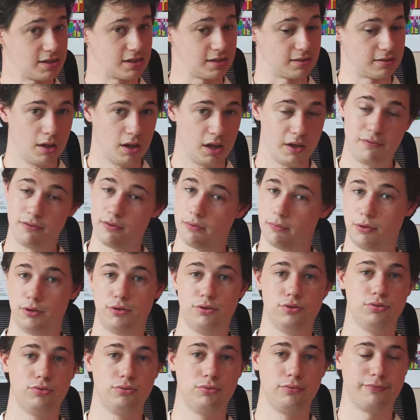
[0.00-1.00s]
it. If you
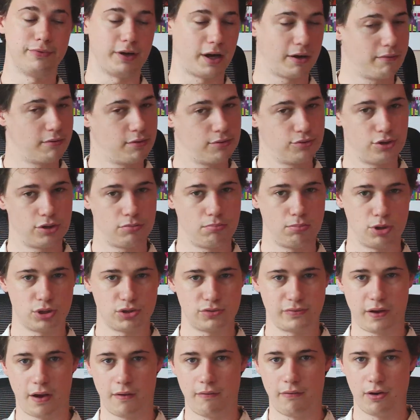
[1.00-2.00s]
want to do 500 plus
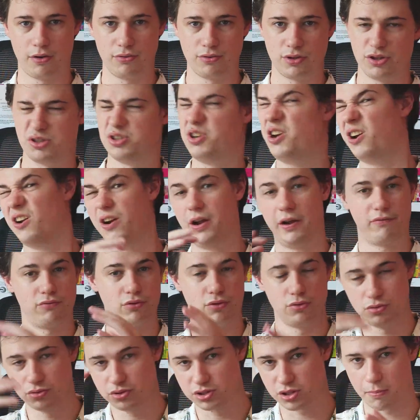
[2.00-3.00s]
500, you're going to have
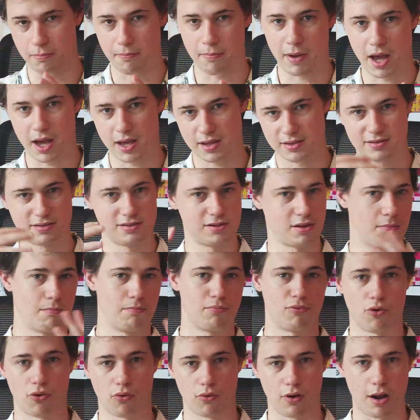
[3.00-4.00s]
to do some math, some
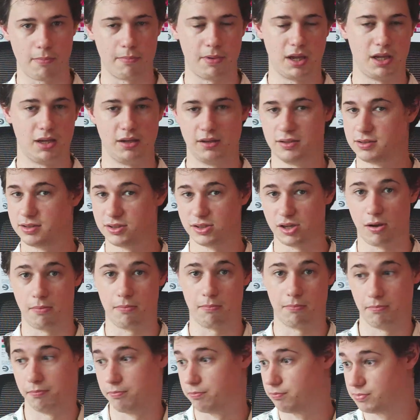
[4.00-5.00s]
programming,
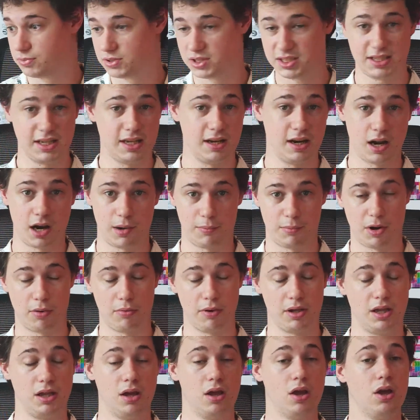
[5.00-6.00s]
some C
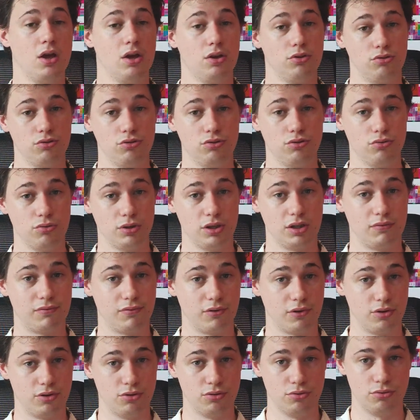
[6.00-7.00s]
library to do it
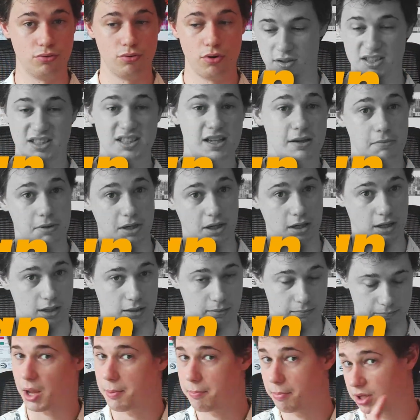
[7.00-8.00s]
for you seemingly.
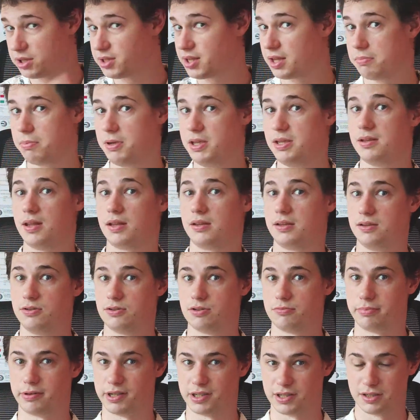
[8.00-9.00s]
But that means that in the
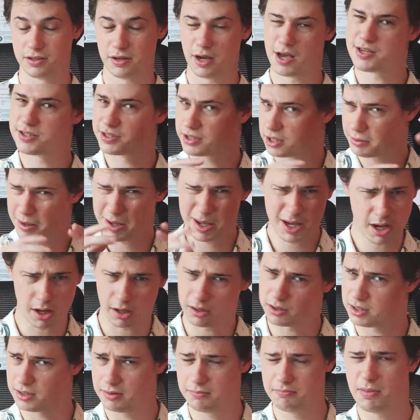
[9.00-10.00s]
processor it's going to be
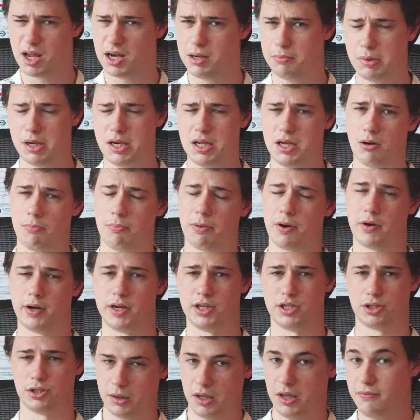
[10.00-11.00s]
cut in many
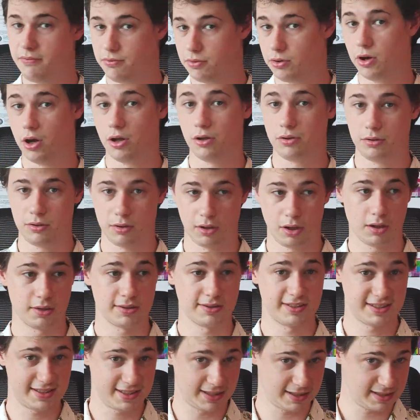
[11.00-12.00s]
operations. If you got a
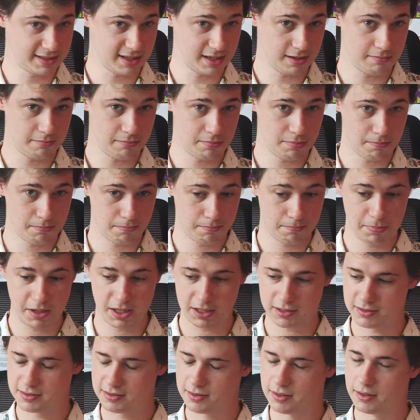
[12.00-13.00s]

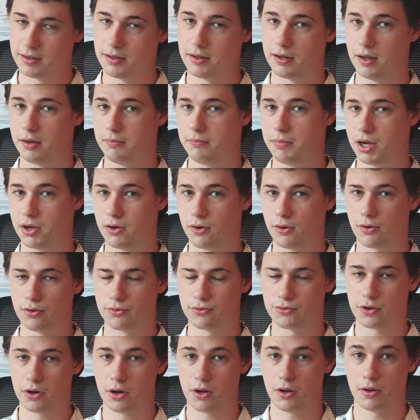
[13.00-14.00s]
16-bit
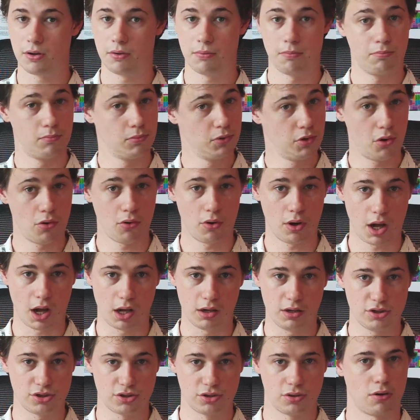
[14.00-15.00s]
microcontroller, your
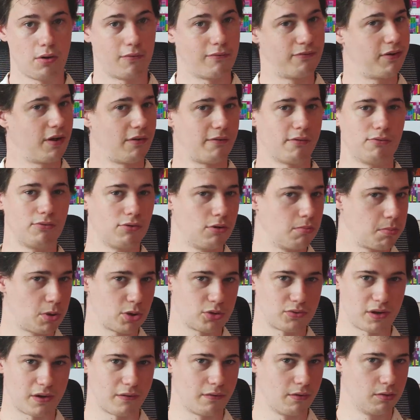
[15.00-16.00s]
addition of 500 plus
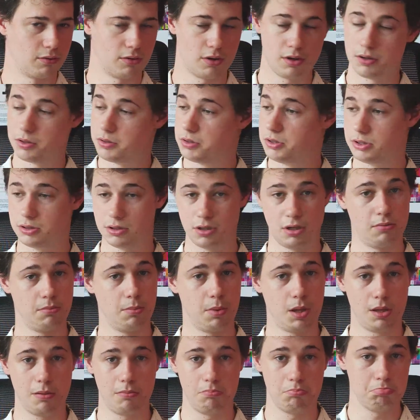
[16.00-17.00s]
500 is going to
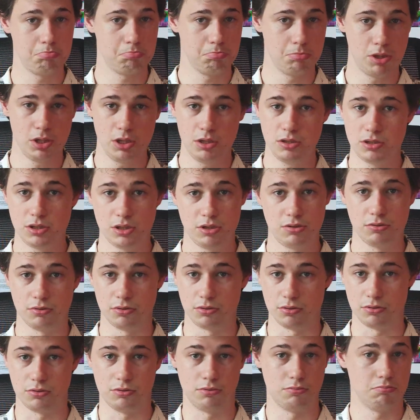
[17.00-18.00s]
be easy to
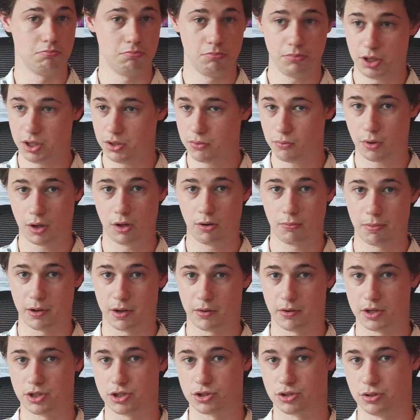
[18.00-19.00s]
do in one
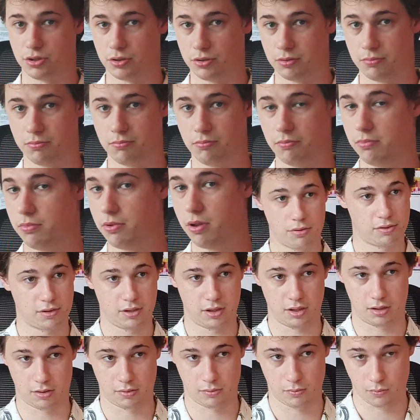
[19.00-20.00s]
operation,
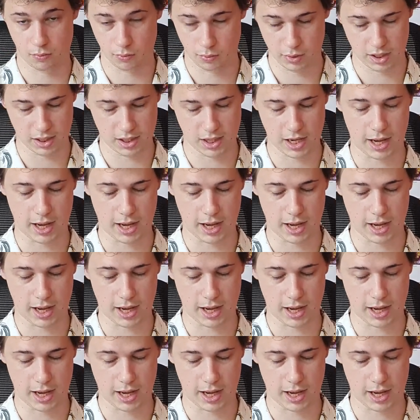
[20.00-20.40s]
nothing weird